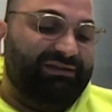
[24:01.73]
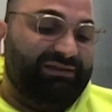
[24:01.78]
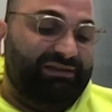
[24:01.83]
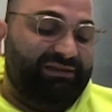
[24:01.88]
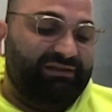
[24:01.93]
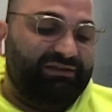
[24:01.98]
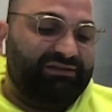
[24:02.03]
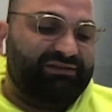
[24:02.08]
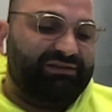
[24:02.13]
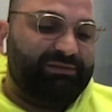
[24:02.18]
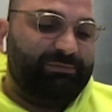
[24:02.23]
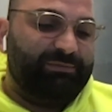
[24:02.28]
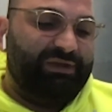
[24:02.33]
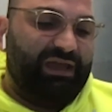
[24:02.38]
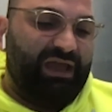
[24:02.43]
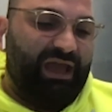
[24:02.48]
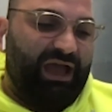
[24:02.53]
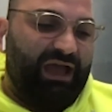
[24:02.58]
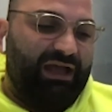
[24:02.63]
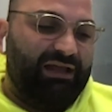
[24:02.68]
deals to
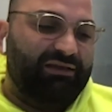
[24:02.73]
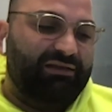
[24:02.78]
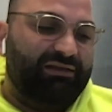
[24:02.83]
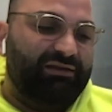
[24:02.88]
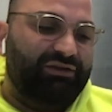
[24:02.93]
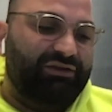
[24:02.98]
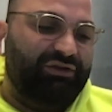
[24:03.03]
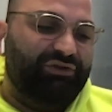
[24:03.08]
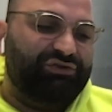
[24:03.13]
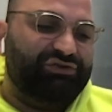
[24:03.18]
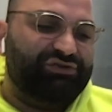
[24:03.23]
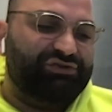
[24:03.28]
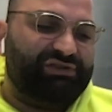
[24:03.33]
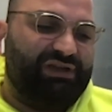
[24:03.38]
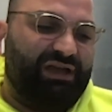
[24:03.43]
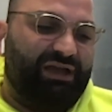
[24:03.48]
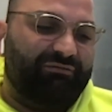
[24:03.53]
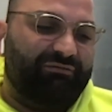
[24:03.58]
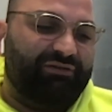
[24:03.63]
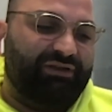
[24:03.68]
be had. You
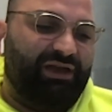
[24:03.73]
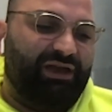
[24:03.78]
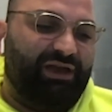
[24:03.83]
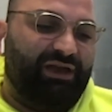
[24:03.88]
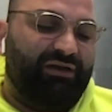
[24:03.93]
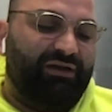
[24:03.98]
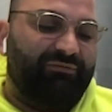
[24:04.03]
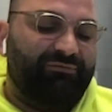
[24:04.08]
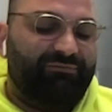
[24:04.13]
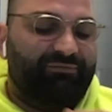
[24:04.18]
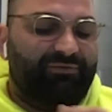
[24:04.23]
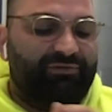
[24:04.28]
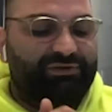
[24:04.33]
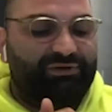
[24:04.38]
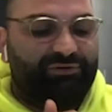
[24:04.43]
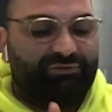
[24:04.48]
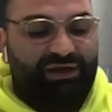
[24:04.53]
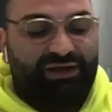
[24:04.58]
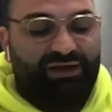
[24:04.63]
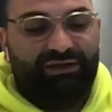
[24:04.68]
just have to have
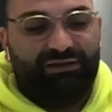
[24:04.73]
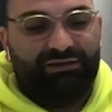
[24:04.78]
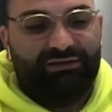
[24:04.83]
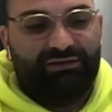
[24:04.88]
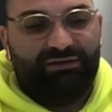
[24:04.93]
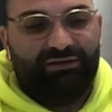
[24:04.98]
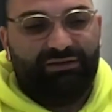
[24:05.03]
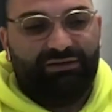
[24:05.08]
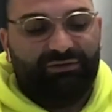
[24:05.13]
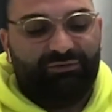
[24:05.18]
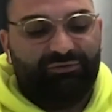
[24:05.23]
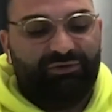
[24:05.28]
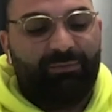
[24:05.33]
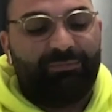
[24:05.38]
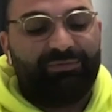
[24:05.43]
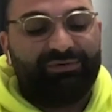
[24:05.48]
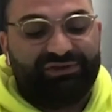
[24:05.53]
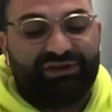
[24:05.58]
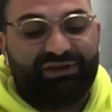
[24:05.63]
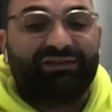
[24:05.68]
the right
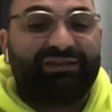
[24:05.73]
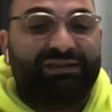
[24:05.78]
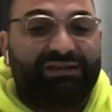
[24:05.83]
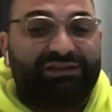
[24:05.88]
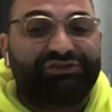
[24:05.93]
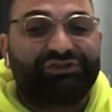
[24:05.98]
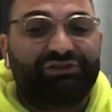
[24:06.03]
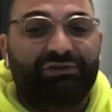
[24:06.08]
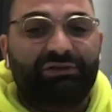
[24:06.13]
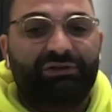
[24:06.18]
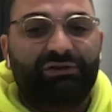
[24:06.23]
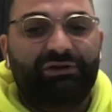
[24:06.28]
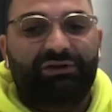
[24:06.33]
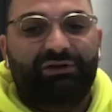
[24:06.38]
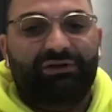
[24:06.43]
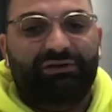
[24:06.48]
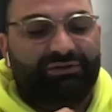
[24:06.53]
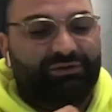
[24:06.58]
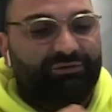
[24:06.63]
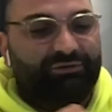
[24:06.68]
representation,
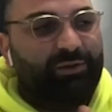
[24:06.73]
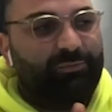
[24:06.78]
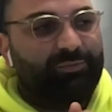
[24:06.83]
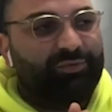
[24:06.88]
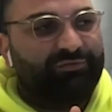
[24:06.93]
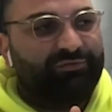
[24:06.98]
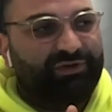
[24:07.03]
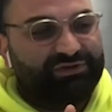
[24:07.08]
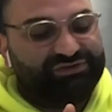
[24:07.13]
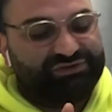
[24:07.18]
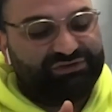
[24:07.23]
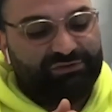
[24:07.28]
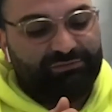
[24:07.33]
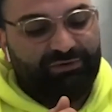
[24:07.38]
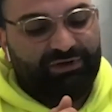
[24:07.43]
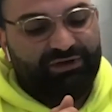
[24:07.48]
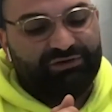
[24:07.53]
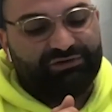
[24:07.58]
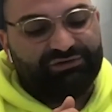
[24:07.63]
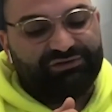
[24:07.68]
the right professional
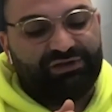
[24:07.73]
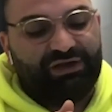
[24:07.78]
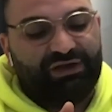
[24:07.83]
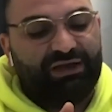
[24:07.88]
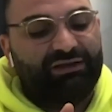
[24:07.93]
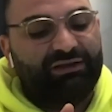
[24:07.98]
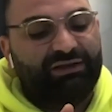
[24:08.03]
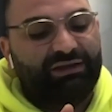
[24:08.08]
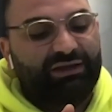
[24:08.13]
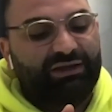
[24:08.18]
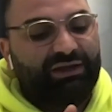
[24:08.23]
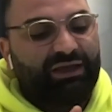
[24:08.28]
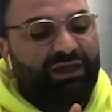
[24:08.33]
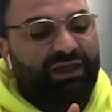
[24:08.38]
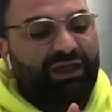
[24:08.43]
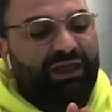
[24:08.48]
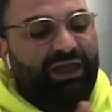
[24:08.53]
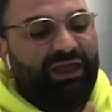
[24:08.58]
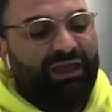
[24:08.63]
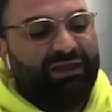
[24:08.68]
by your side,
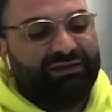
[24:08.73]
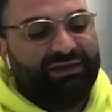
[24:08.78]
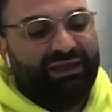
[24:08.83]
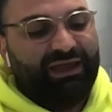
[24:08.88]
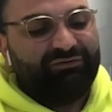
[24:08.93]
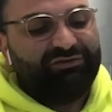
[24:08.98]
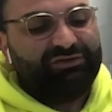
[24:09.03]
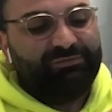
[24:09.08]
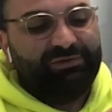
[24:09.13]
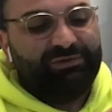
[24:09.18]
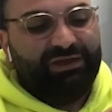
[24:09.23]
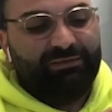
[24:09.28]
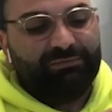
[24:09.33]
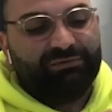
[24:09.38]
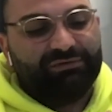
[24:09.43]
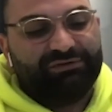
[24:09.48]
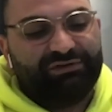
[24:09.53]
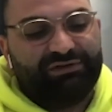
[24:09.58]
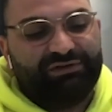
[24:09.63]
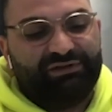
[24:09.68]
and they have to be
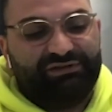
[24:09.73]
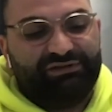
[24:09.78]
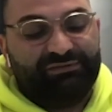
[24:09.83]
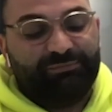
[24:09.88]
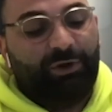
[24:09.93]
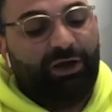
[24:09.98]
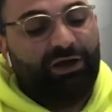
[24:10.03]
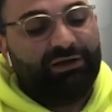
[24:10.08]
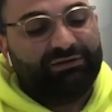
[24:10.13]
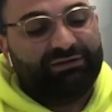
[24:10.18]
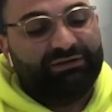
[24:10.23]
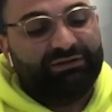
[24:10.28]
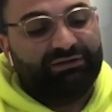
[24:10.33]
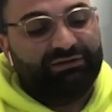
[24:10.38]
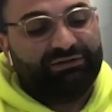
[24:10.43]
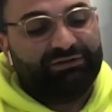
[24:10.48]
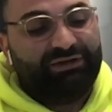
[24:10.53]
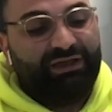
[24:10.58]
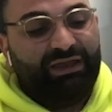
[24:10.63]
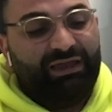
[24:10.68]
able to spot
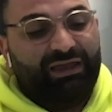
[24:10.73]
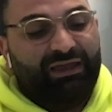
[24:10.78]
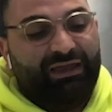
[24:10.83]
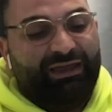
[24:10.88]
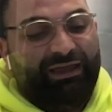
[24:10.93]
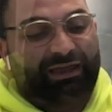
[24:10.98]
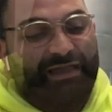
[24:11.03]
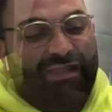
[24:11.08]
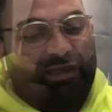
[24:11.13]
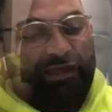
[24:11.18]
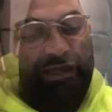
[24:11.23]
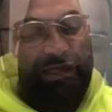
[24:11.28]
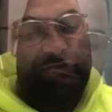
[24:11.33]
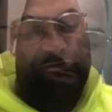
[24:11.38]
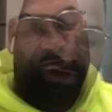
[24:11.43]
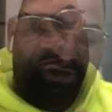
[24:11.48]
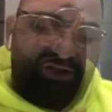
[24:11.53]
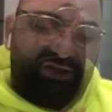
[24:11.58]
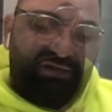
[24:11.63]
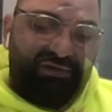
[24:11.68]
deals.
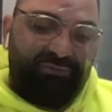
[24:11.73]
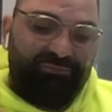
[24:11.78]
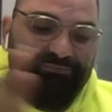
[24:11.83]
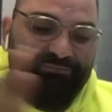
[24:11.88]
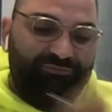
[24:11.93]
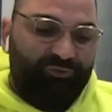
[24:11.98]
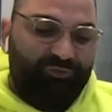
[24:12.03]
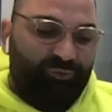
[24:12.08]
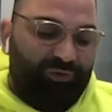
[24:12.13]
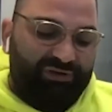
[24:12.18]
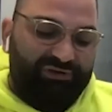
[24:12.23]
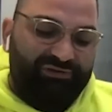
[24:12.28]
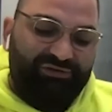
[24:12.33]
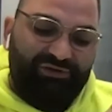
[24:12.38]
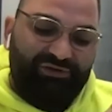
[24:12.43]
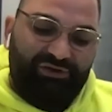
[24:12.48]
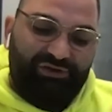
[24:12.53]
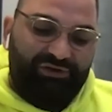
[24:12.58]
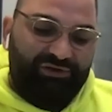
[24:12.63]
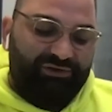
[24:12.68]
Farah,
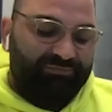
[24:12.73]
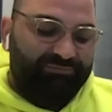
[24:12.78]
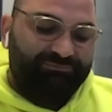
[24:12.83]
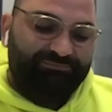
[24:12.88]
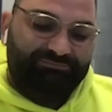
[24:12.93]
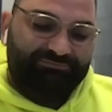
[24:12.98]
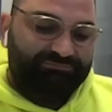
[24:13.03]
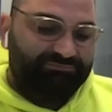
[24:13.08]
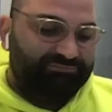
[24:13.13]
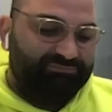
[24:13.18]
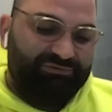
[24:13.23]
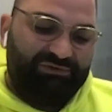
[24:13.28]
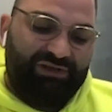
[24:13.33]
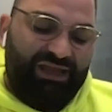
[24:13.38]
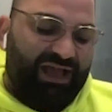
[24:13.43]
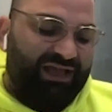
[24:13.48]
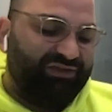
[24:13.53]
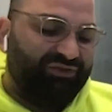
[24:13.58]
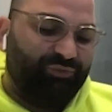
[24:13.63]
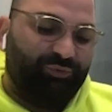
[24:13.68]
what's your
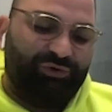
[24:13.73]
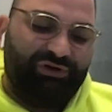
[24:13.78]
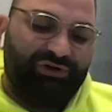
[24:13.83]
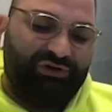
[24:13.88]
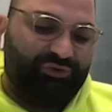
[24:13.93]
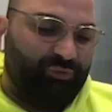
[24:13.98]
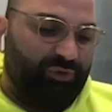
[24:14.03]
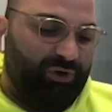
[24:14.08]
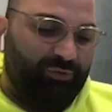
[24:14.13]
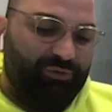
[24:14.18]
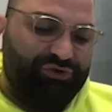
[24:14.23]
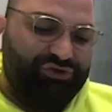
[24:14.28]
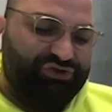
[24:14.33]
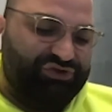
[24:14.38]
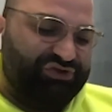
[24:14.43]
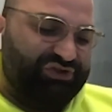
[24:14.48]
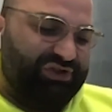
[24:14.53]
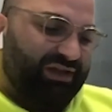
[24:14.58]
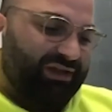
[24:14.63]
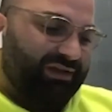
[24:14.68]
last words? What would
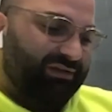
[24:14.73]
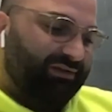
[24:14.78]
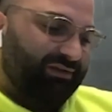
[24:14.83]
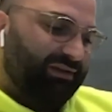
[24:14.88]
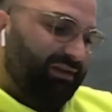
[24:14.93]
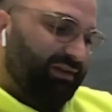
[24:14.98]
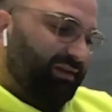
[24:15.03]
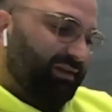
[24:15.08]
you say